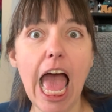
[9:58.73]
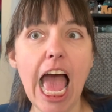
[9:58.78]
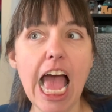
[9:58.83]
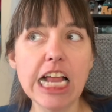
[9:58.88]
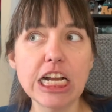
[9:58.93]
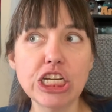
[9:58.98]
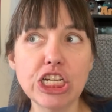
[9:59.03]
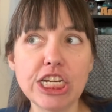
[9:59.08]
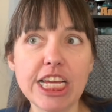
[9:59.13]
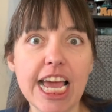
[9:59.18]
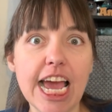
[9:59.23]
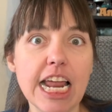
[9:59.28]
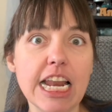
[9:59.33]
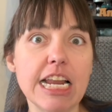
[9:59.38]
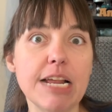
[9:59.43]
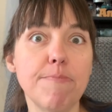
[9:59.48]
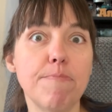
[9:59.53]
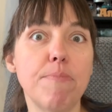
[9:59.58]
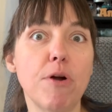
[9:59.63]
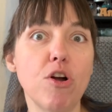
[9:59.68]
and she had
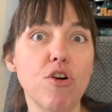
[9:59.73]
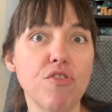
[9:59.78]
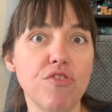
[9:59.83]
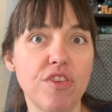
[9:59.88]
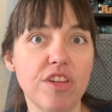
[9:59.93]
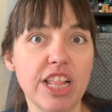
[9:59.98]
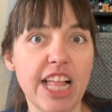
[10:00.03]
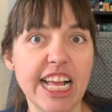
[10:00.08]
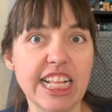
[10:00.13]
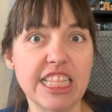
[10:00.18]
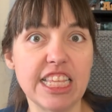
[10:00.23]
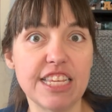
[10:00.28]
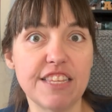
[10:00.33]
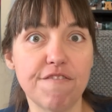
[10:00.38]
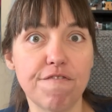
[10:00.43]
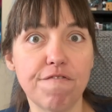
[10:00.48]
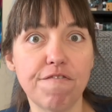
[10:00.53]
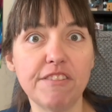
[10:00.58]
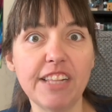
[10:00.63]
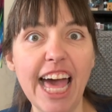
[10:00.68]
a birth of like this
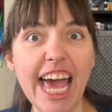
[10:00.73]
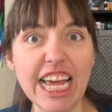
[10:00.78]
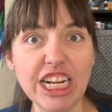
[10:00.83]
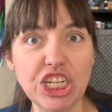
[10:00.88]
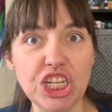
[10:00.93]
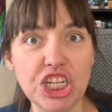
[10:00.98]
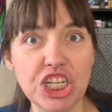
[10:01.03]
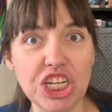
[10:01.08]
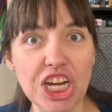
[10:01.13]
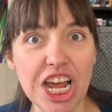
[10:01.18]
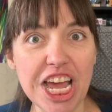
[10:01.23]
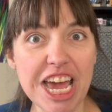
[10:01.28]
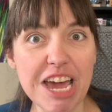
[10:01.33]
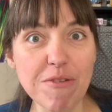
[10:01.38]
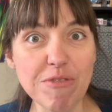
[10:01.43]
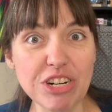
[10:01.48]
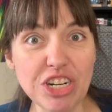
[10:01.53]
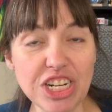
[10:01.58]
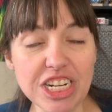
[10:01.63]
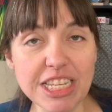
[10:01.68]
flesh. It
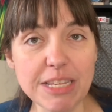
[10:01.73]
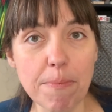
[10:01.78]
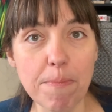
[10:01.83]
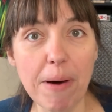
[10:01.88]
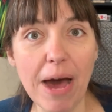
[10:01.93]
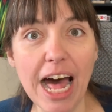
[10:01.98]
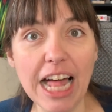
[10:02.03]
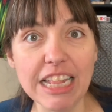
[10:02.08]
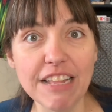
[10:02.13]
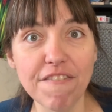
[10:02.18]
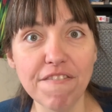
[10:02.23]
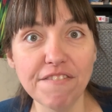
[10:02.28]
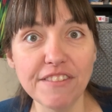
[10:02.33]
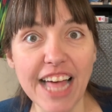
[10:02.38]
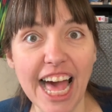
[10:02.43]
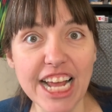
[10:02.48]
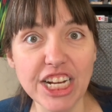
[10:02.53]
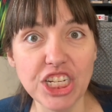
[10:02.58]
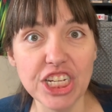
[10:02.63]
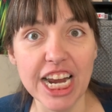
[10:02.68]
was just a pile of
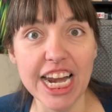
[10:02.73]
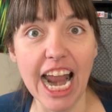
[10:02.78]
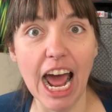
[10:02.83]
flesh, and